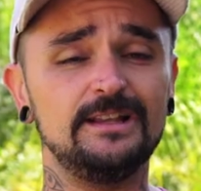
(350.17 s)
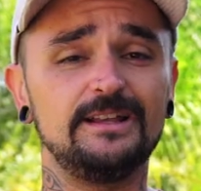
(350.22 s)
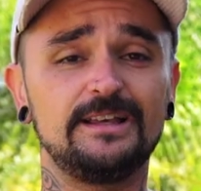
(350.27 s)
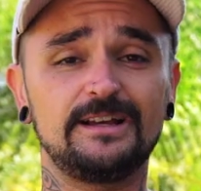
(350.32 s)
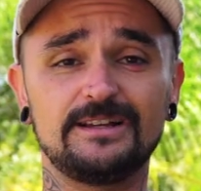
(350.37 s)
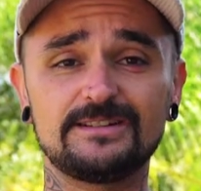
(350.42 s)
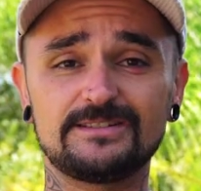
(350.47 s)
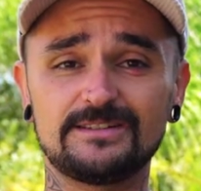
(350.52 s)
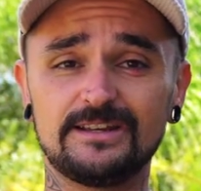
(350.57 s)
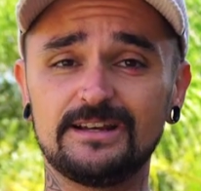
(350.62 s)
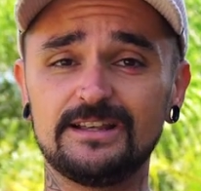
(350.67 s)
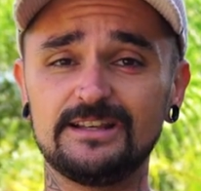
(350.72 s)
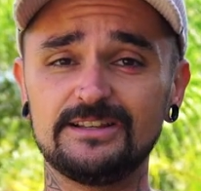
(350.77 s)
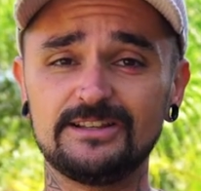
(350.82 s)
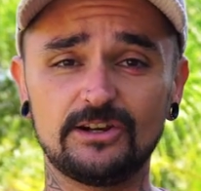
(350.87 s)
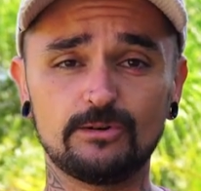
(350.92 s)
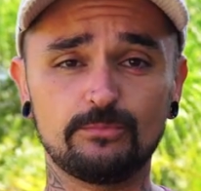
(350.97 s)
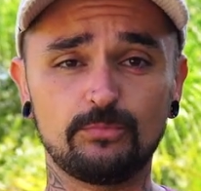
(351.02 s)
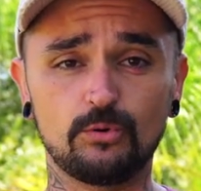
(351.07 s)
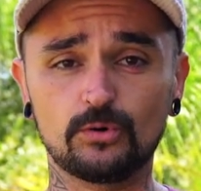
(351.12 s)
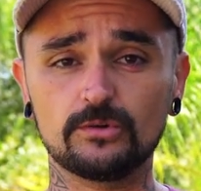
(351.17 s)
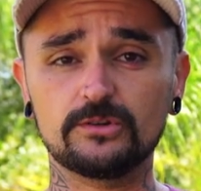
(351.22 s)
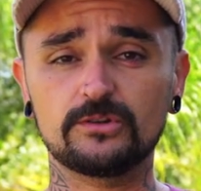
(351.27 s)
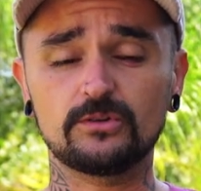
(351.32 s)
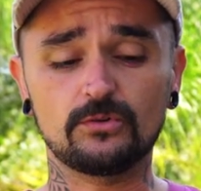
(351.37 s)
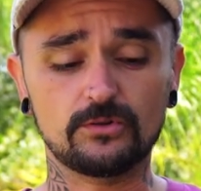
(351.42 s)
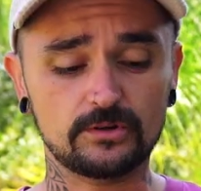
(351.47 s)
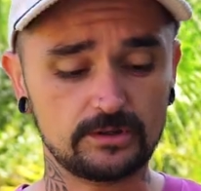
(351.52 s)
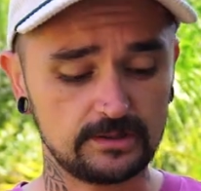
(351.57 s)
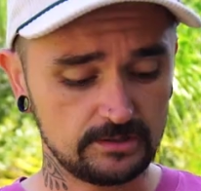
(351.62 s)
like I said, he's out of Portland,
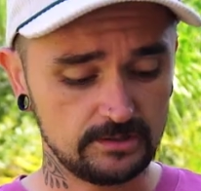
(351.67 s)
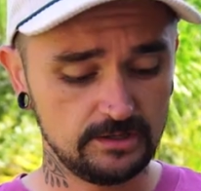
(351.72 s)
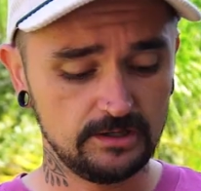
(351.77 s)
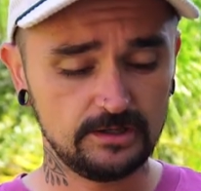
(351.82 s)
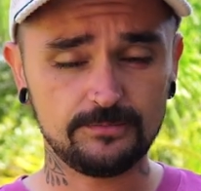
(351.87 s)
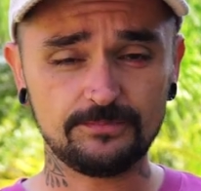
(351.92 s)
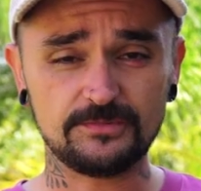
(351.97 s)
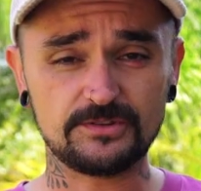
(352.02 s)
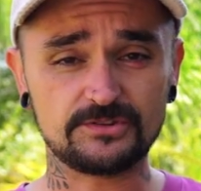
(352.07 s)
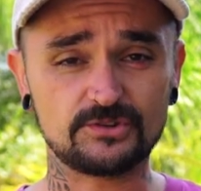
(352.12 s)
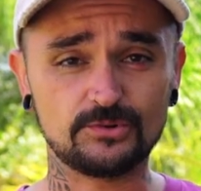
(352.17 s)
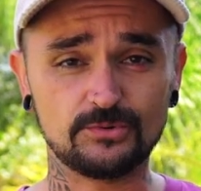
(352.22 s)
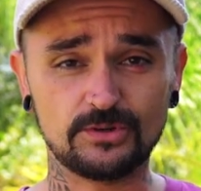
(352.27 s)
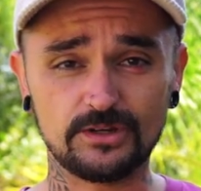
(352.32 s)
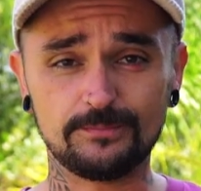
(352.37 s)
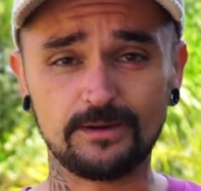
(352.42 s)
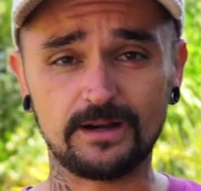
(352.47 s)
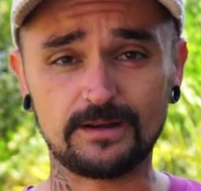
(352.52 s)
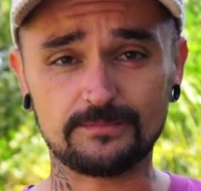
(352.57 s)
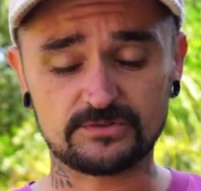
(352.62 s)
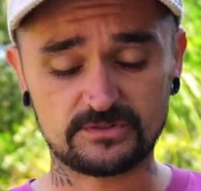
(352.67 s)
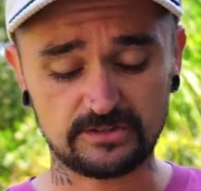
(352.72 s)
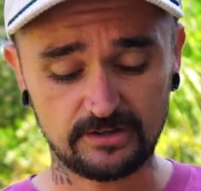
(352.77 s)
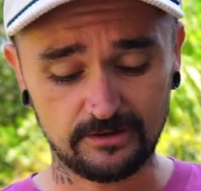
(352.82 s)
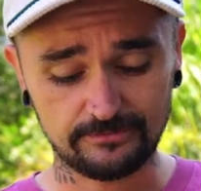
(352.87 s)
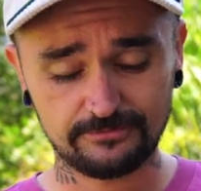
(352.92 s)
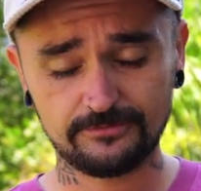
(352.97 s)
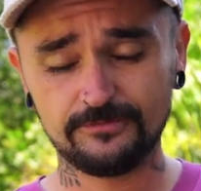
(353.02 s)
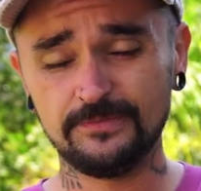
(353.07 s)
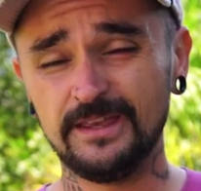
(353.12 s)
Oregon. He's doing it by
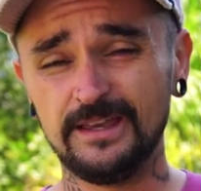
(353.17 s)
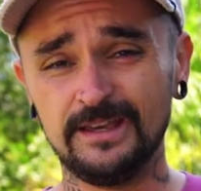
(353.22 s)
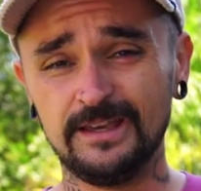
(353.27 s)
himself.